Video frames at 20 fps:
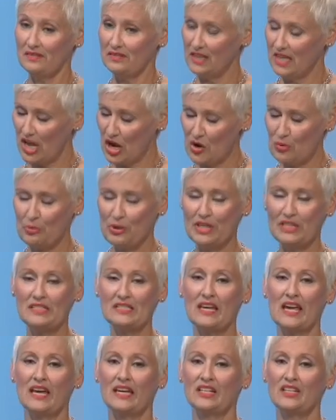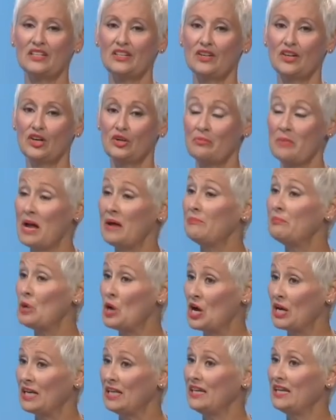they opened and her mom,
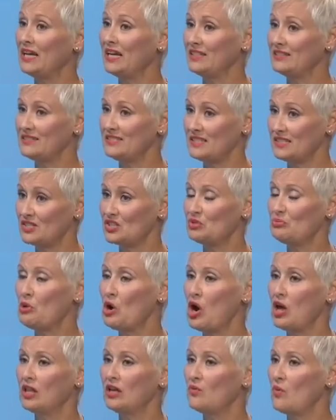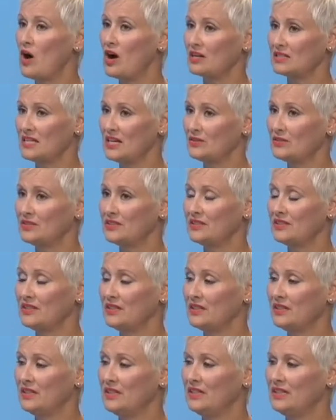Bonnie, and sister Paula walked out.
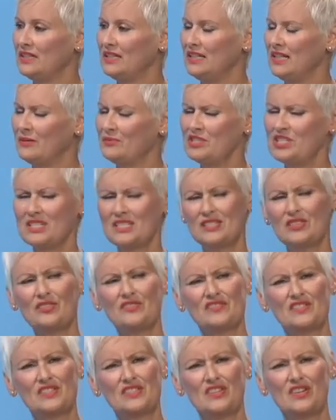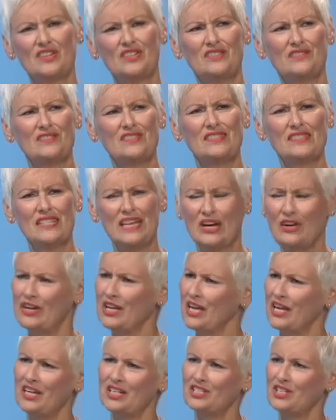We just sort of stood
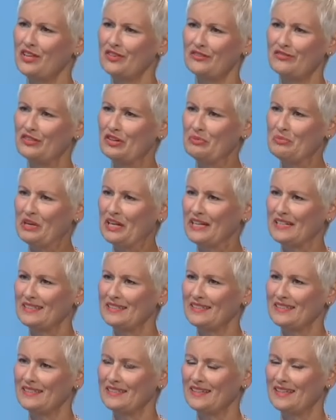staring at each other for a minute,